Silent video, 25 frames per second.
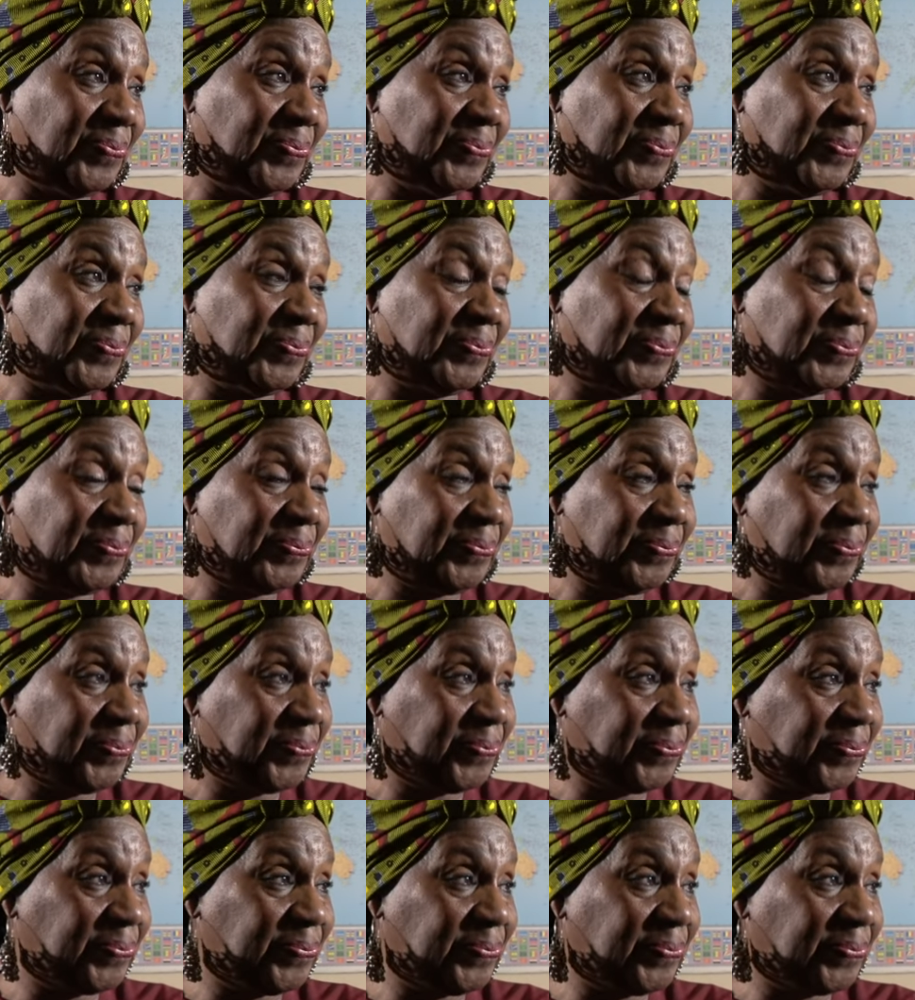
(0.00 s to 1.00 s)

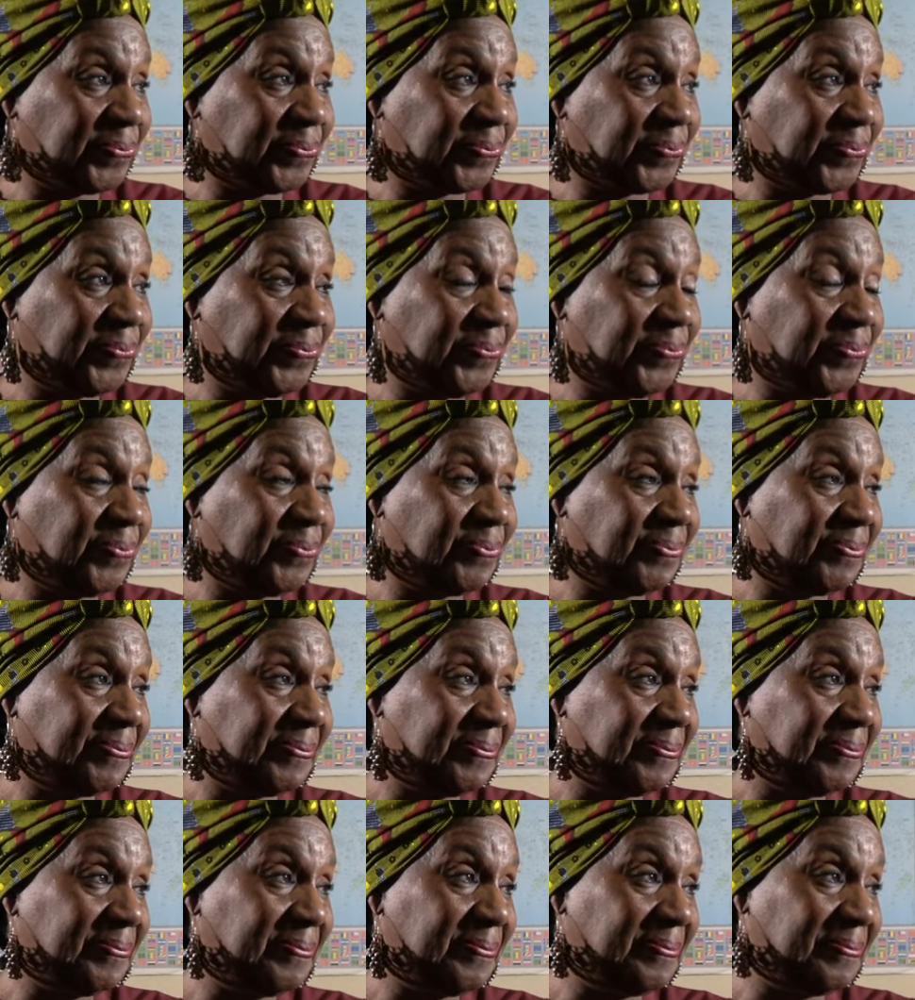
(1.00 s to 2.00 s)

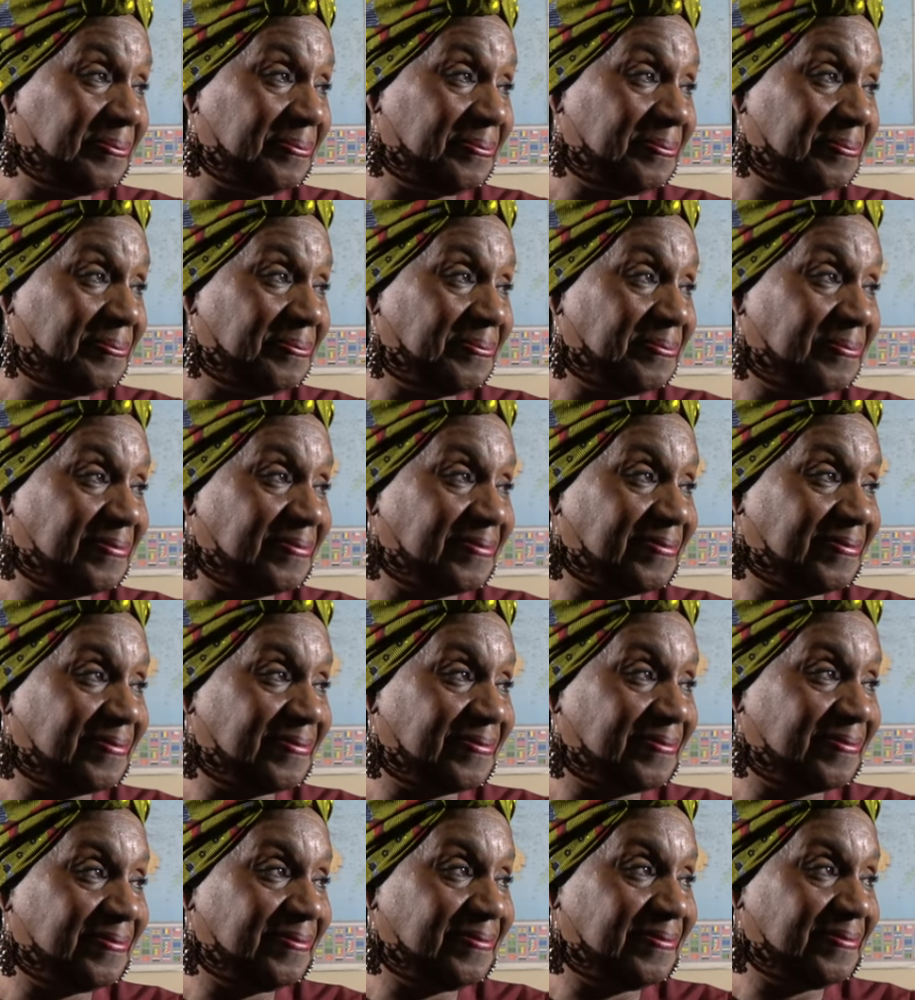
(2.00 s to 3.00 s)

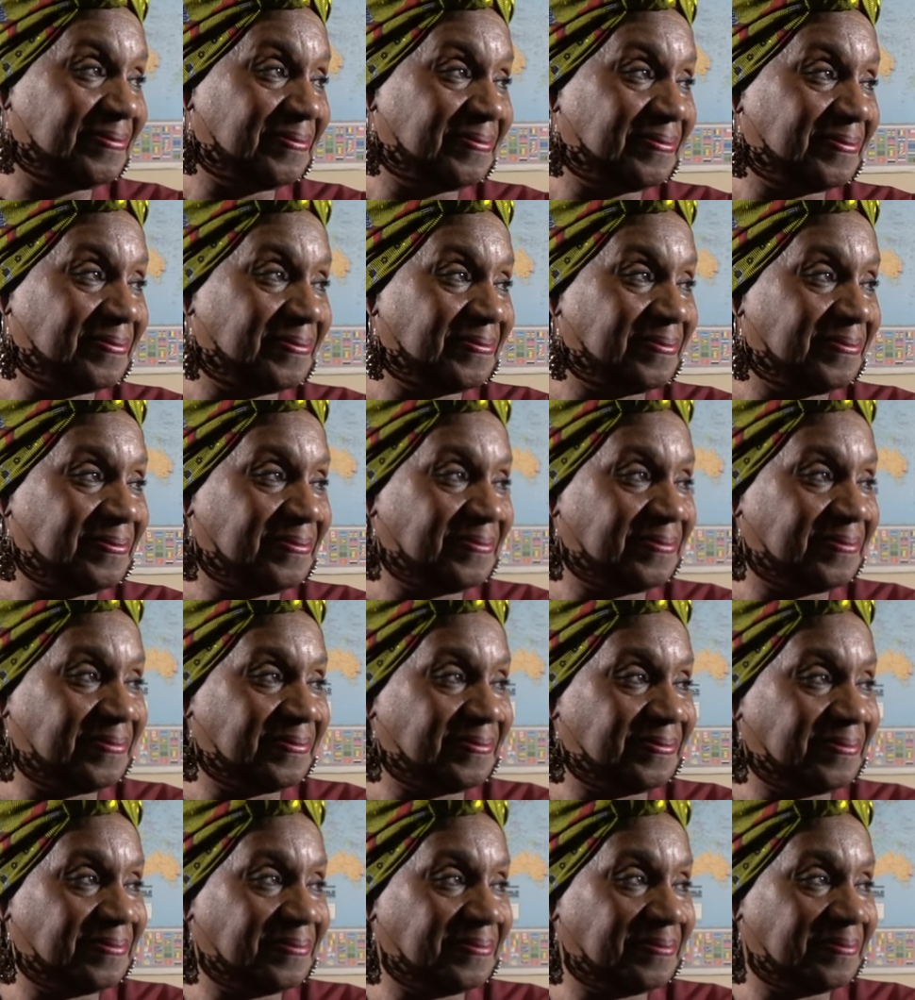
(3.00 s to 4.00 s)

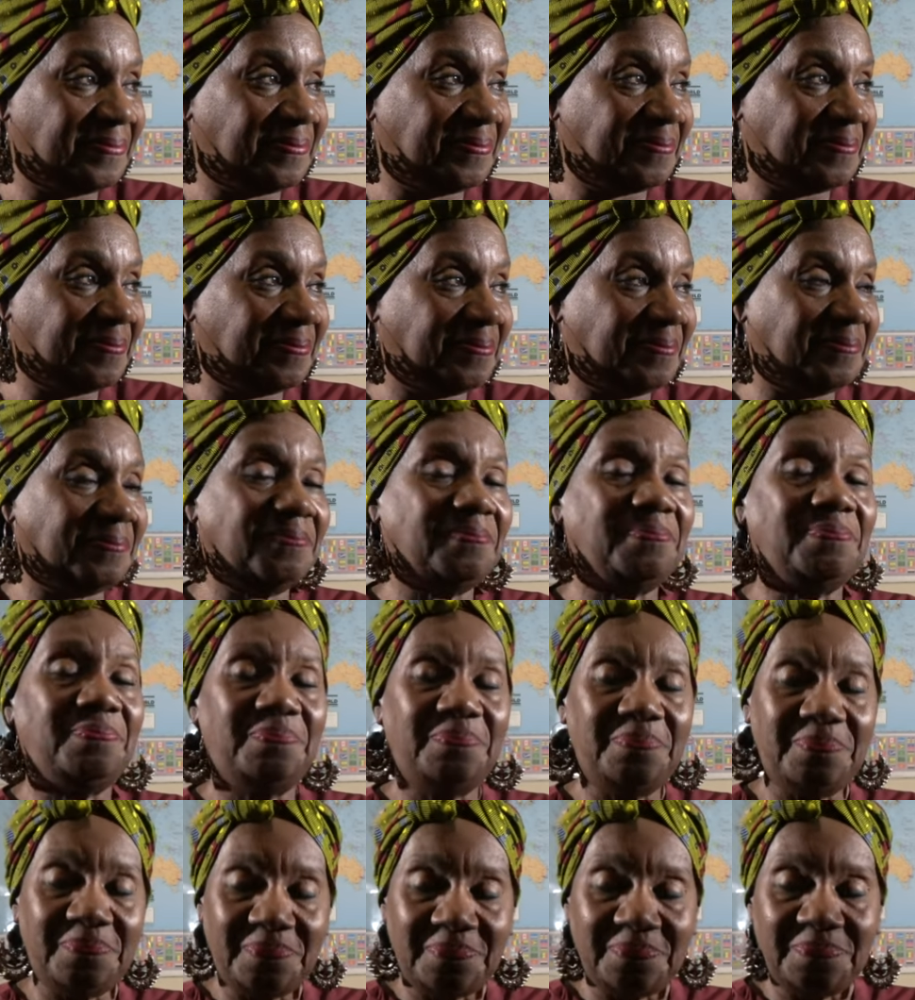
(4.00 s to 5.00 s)

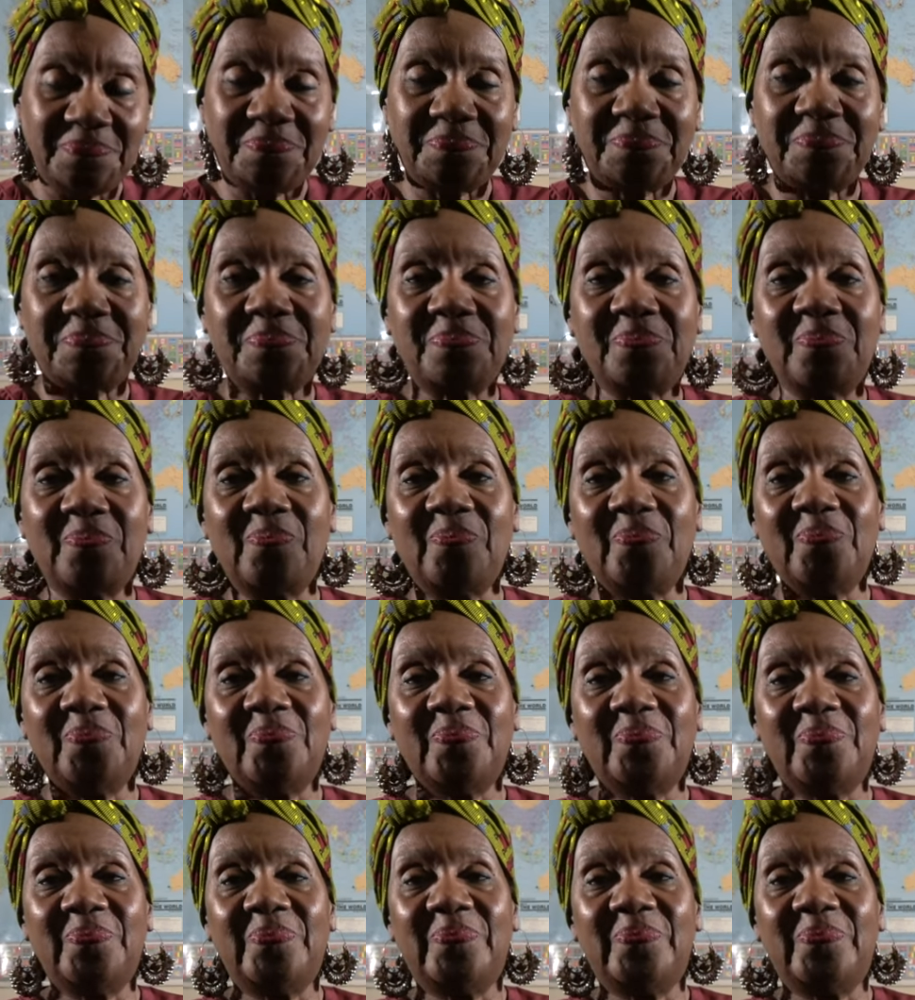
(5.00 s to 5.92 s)
This person isn't speaking.